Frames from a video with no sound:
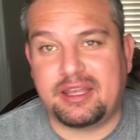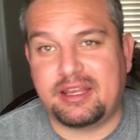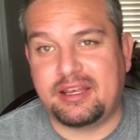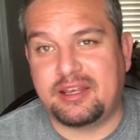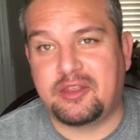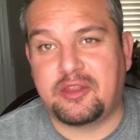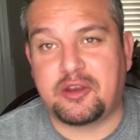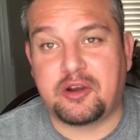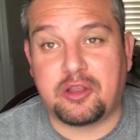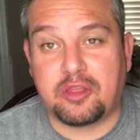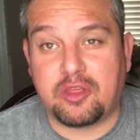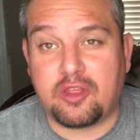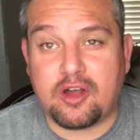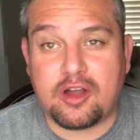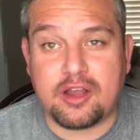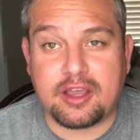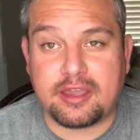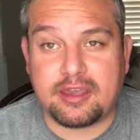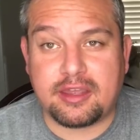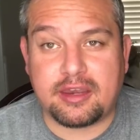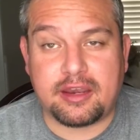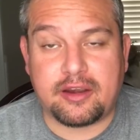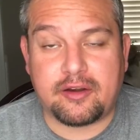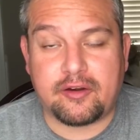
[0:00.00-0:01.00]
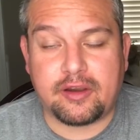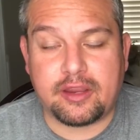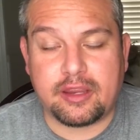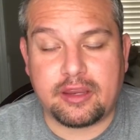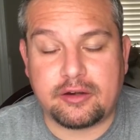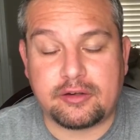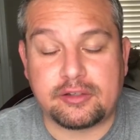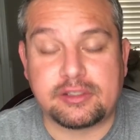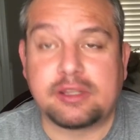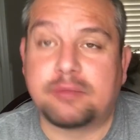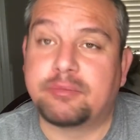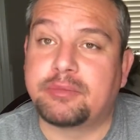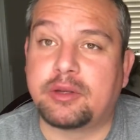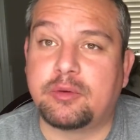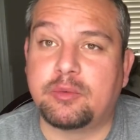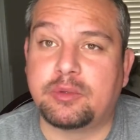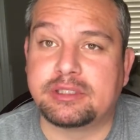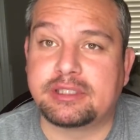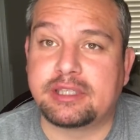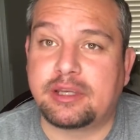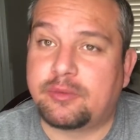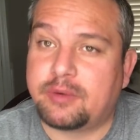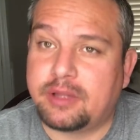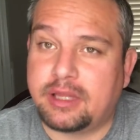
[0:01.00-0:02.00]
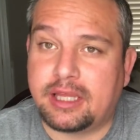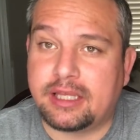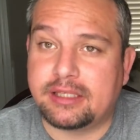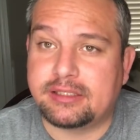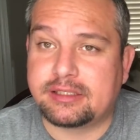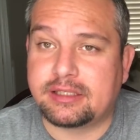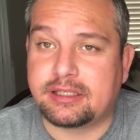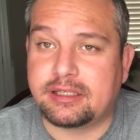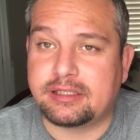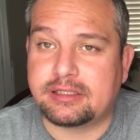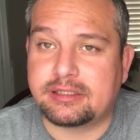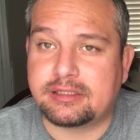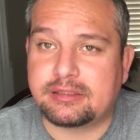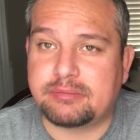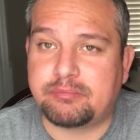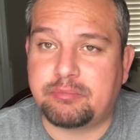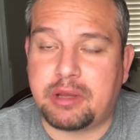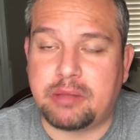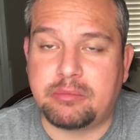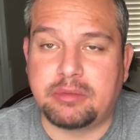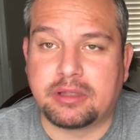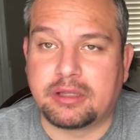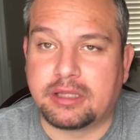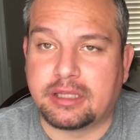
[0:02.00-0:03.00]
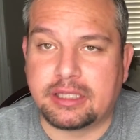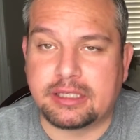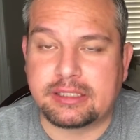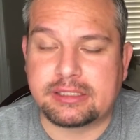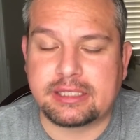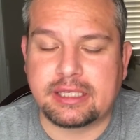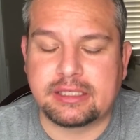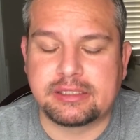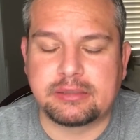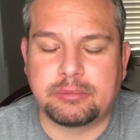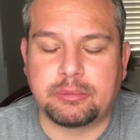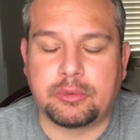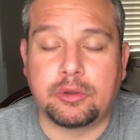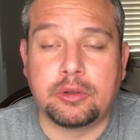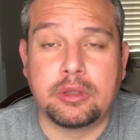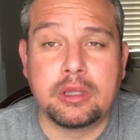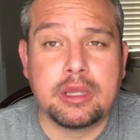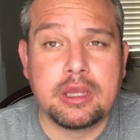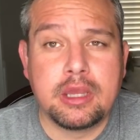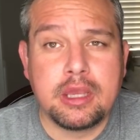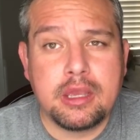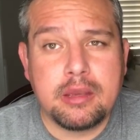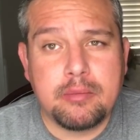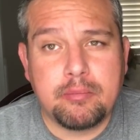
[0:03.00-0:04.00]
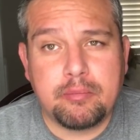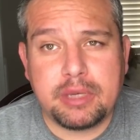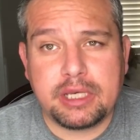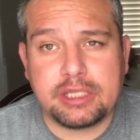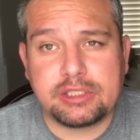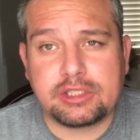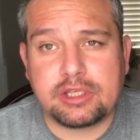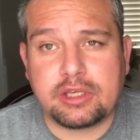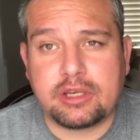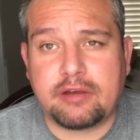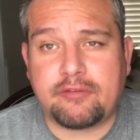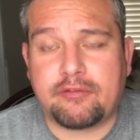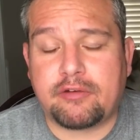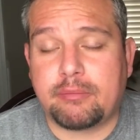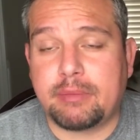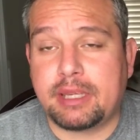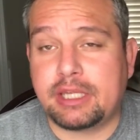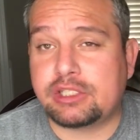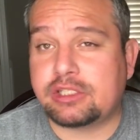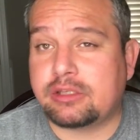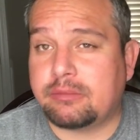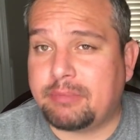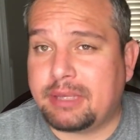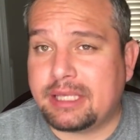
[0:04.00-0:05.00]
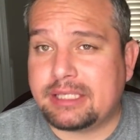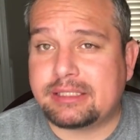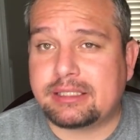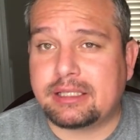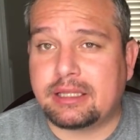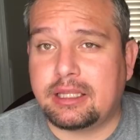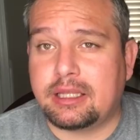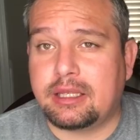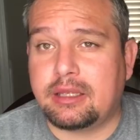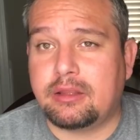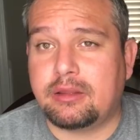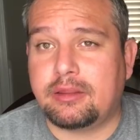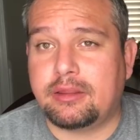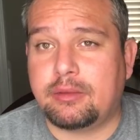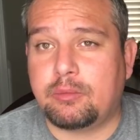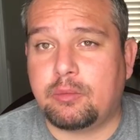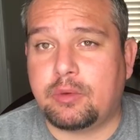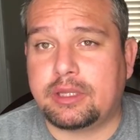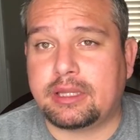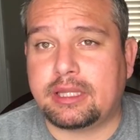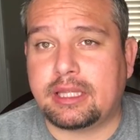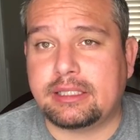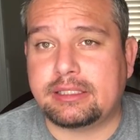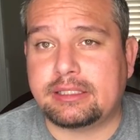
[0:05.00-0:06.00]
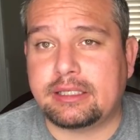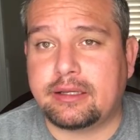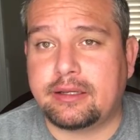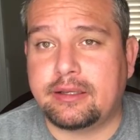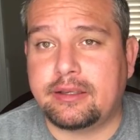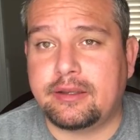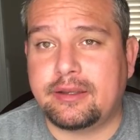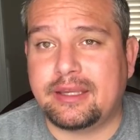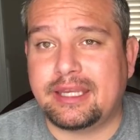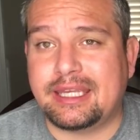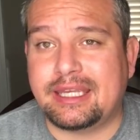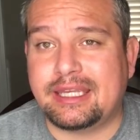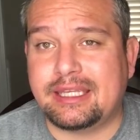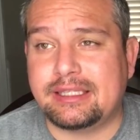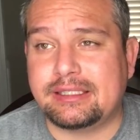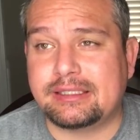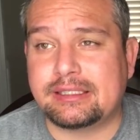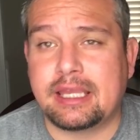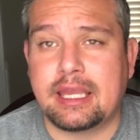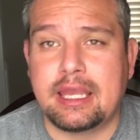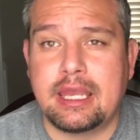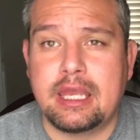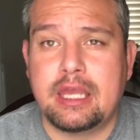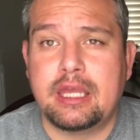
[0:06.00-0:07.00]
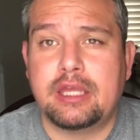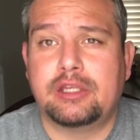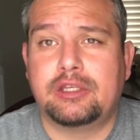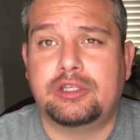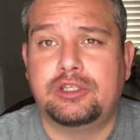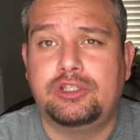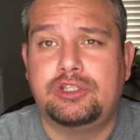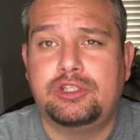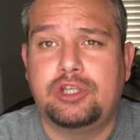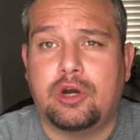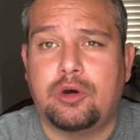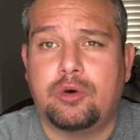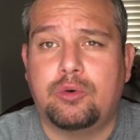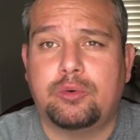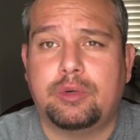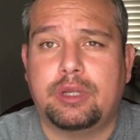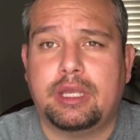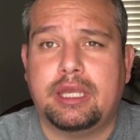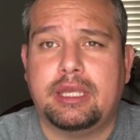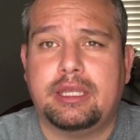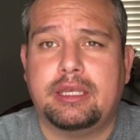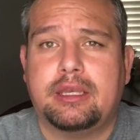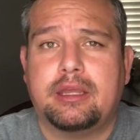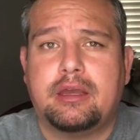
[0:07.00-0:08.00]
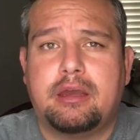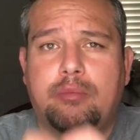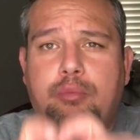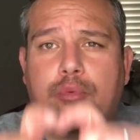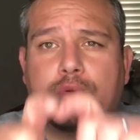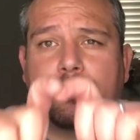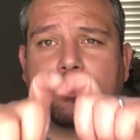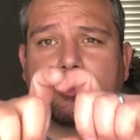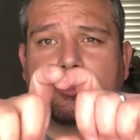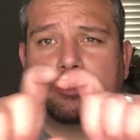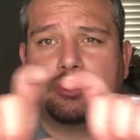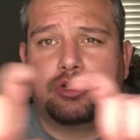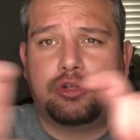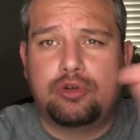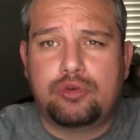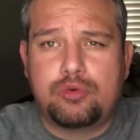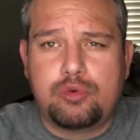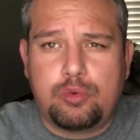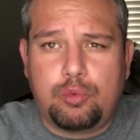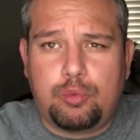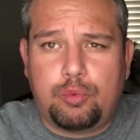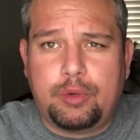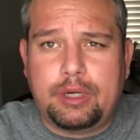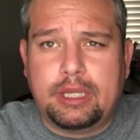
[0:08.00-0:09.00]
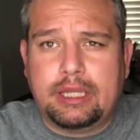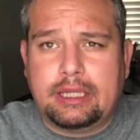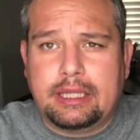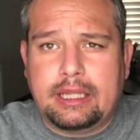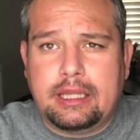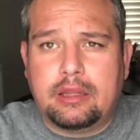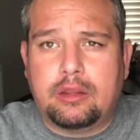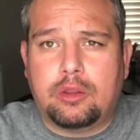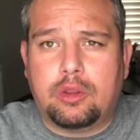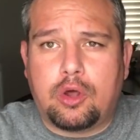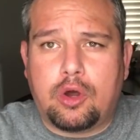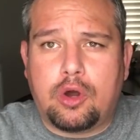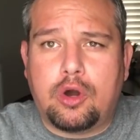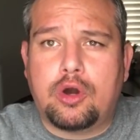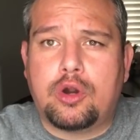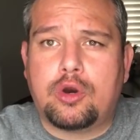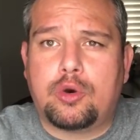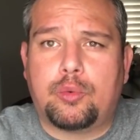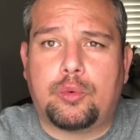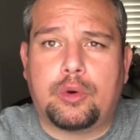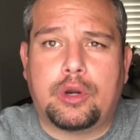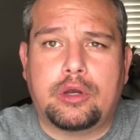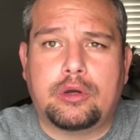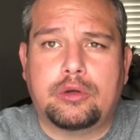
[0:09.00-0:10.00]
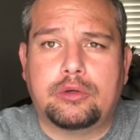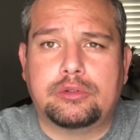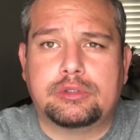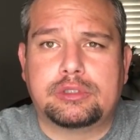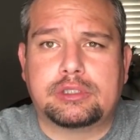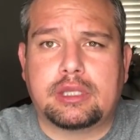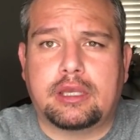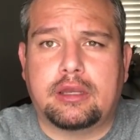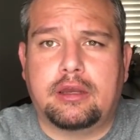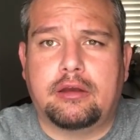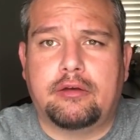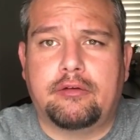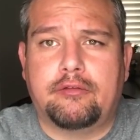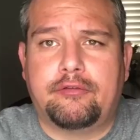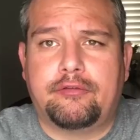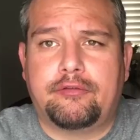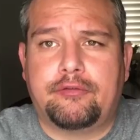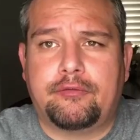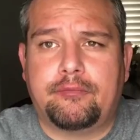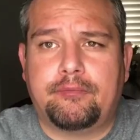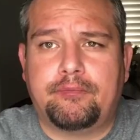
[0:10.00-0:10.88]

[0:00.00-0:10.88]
into their login area or something once they realize that it's publicly accessible but it's good information. Basically, what they tell you is don't end up with two really long rows of